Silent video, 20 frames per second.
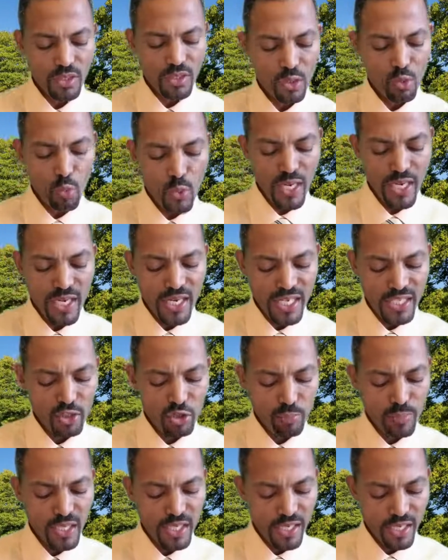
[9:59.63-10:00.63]
We need to
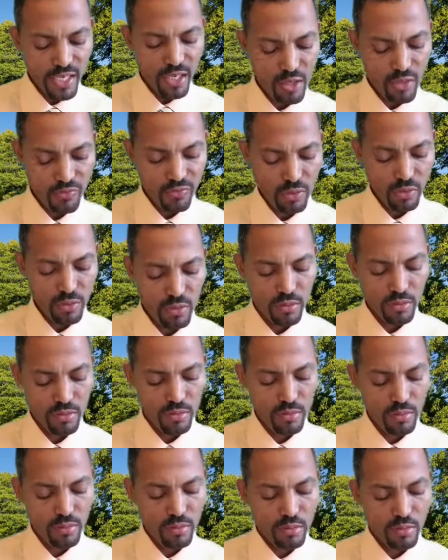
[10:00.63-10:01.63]
be careful.
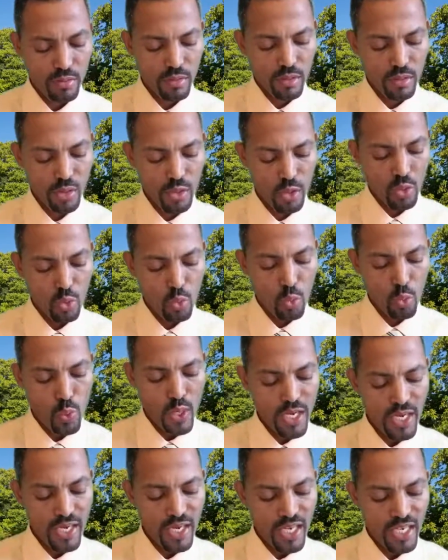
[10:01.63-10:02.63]
We
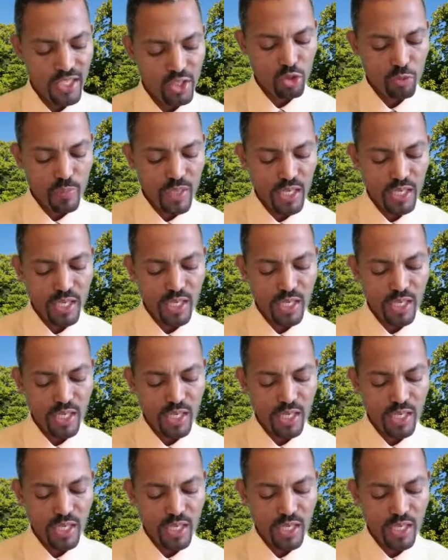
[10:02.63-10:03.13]
need to be